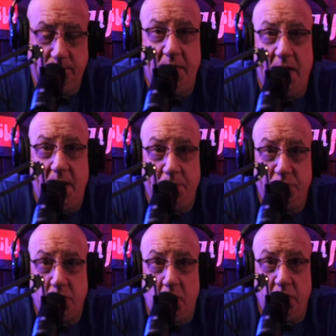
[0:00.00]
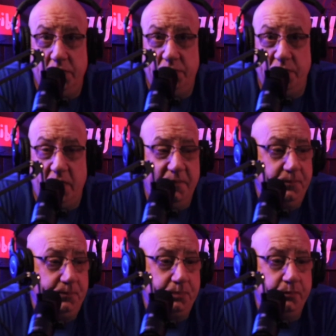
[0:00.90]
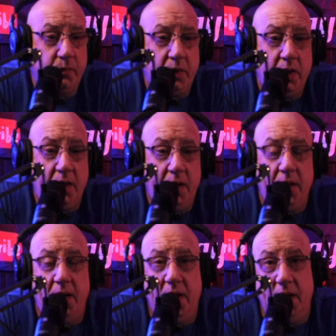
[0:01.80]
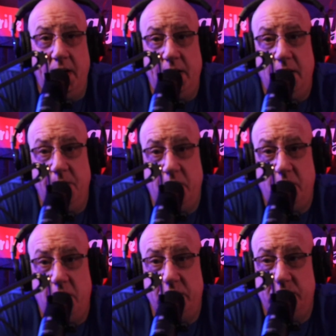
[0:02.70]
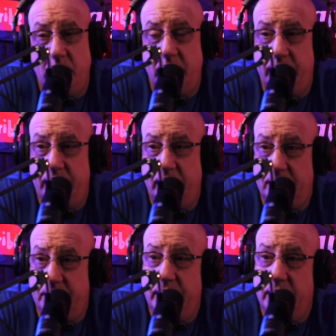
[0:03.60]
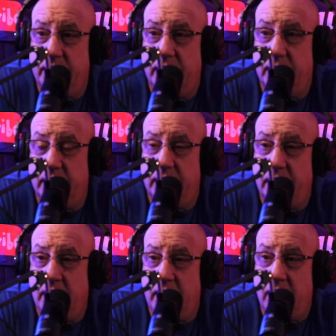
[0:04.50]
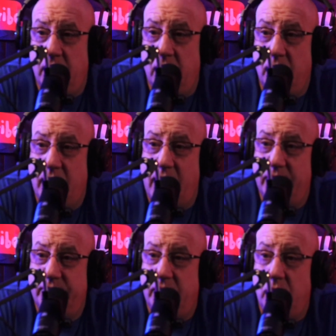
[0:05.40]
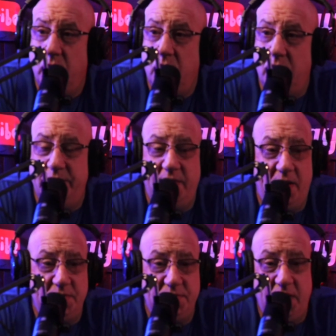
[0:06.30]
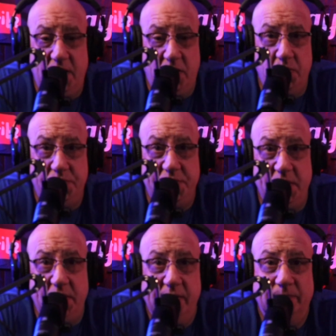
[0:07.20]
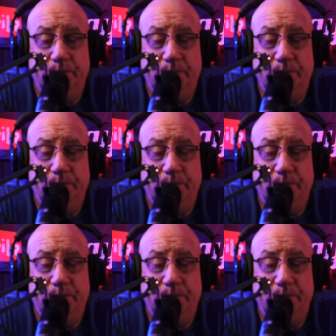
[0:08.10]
and I'm scrolling through and I come across one from Ocasio-Cortez, AOC,